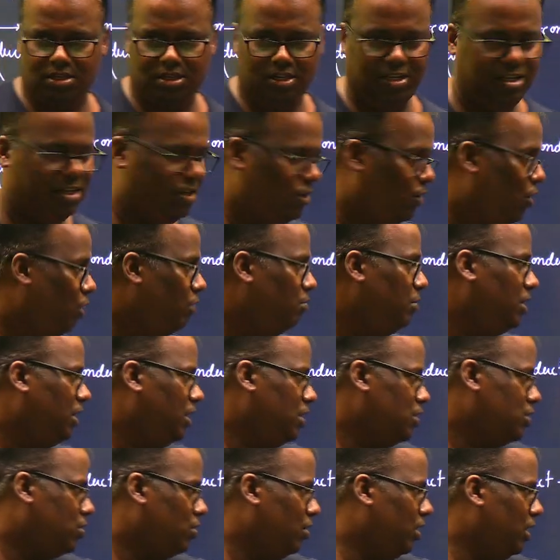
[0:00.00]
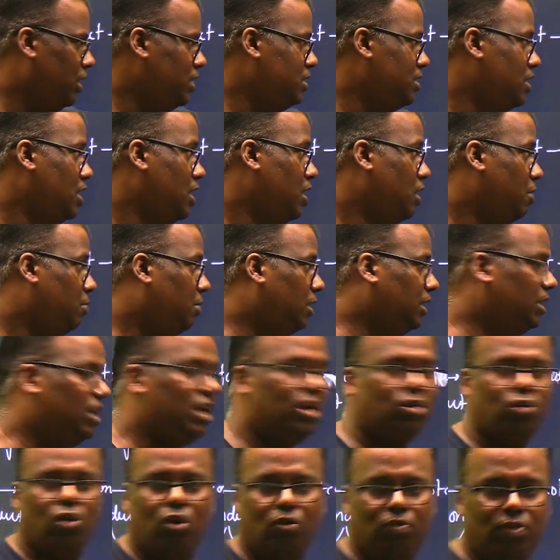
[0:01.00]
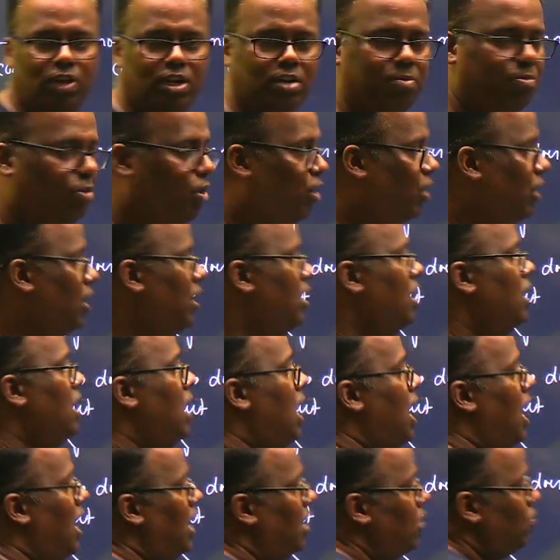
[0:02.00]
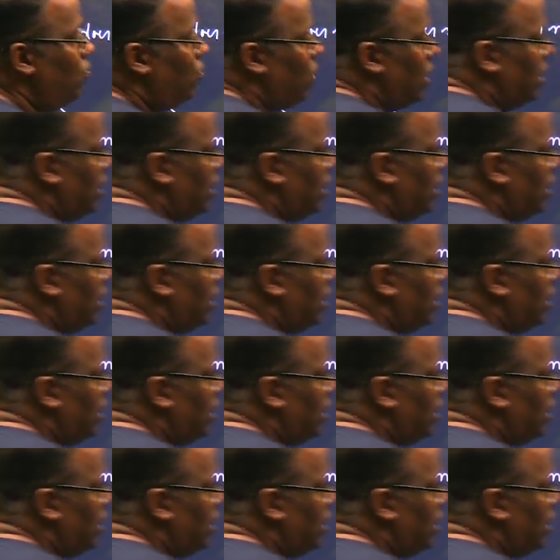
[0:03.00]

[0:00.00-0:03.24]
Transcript: non-metal solids, but they are covalent bond. And whether